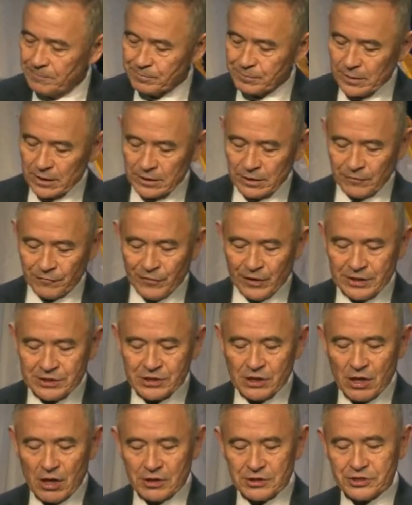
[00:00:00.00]
defense
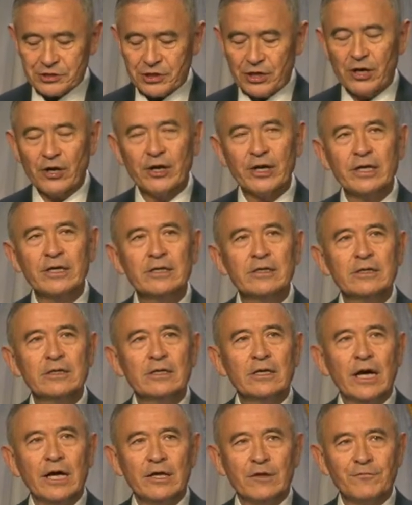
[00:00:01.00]
cost sharing,
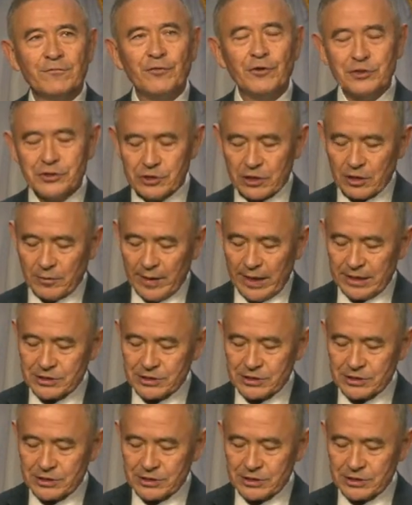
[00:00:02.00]
and the future command